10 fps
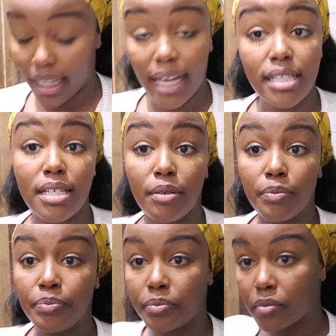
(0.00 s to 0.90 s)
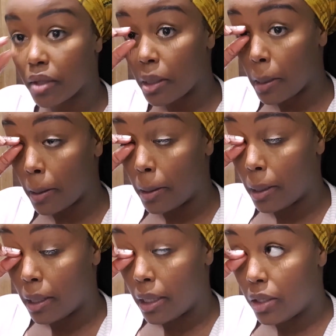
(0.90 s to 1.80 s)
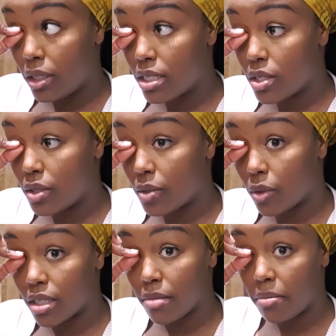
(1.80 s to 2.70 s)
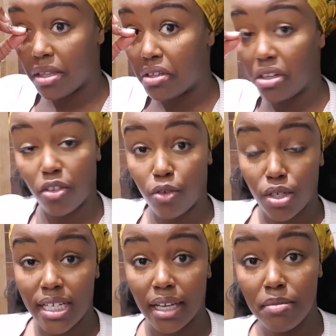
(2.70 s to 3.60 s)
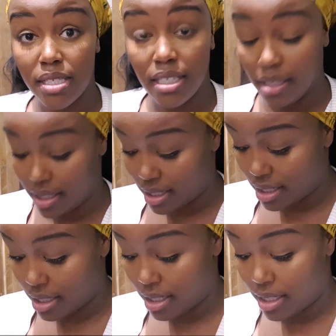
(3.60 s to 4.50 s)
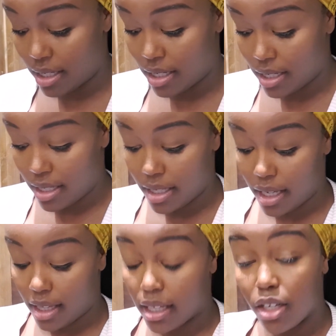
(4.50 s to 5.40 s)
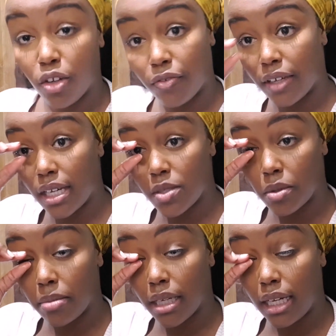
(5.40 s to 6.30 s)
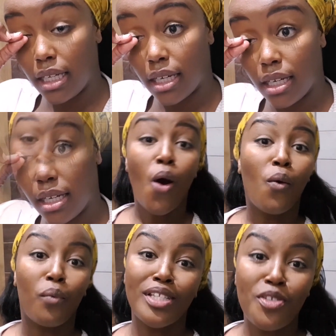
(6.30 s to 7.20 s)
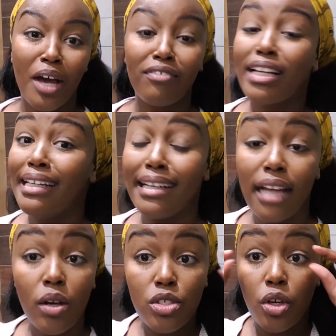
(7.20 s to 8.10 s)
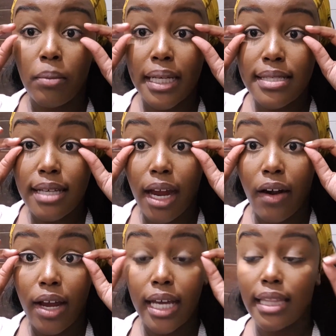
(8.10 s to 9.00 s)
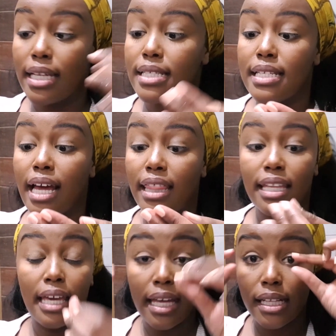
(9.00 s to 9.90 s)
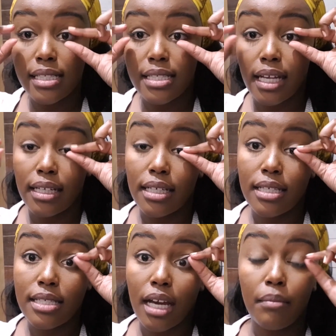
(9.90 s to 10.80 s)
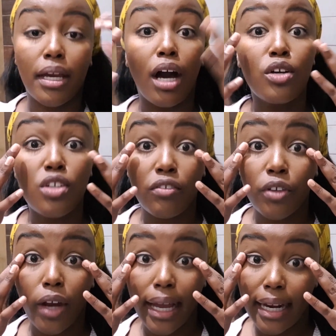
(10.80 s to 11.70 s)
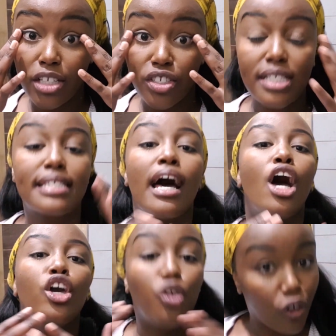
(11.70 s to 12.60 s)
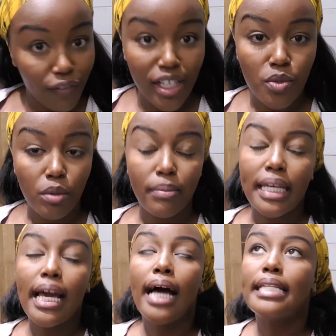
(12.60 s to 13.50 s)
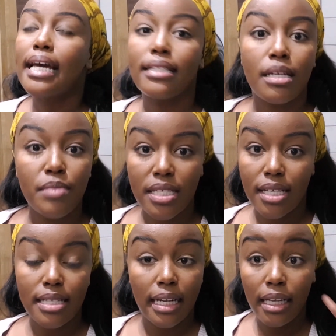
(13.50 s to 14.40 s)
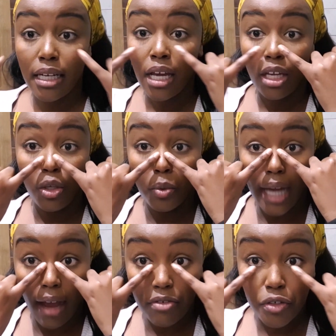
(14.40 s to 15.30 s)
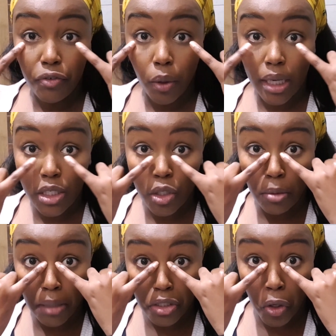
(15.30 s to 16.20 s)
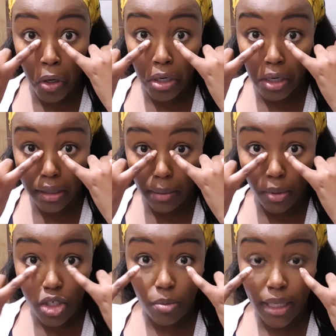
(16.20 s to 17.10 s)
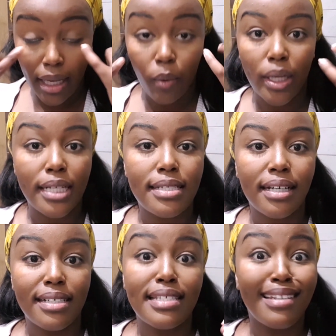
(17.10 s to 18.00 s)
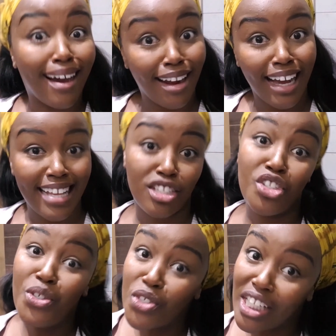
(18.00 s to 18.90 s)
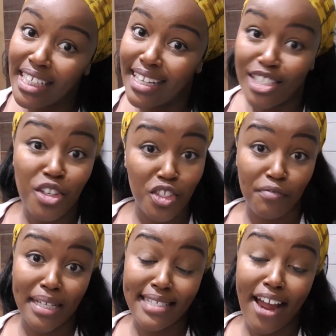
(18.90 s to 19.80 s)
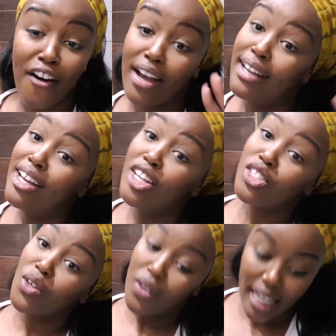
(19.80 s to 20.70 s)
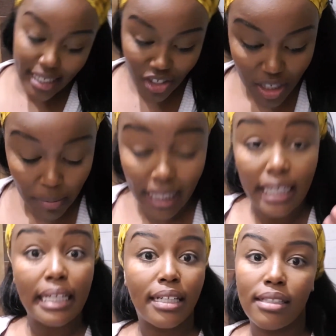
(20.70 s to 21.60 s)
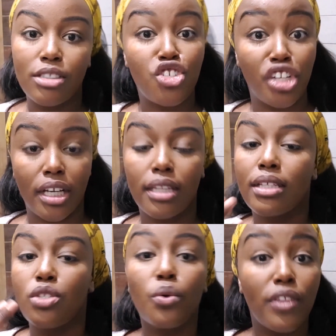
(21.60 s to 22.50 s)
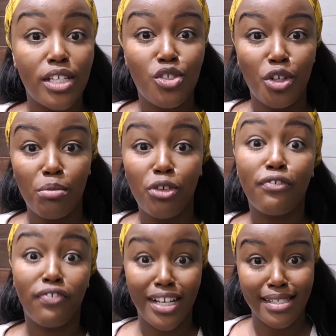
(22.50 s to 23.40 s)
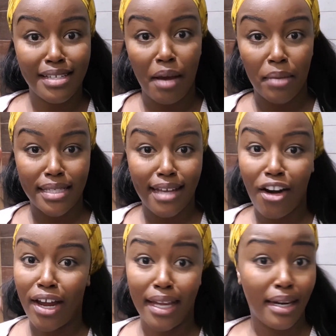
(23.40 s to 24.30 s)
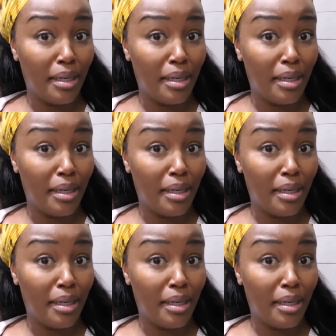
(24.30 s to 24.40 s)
that. You need to do it, what, maybe 3 or 4 times, and then your fingers will be clean. Once you have cleared out your mascara and there's nothing else that is coming out of your eyelashes, your face will be 10 times easier to clean. You won't have to focus too much on the bottom here when it turns dark, as it usually does because of mascara. So that is just my little trick. The 2 things to remove first are mascara and